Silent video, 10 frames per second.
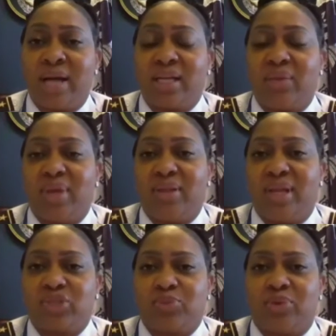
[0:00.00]

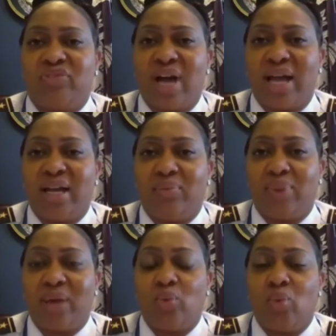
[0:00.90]
document that's
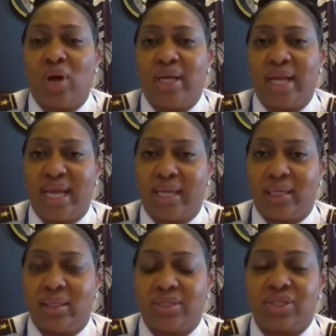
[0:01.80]
provided by one
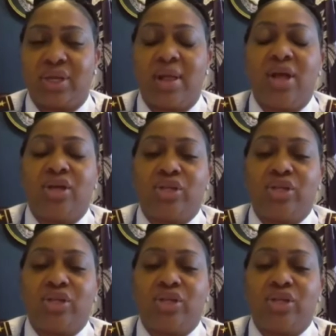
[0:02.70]
analyst.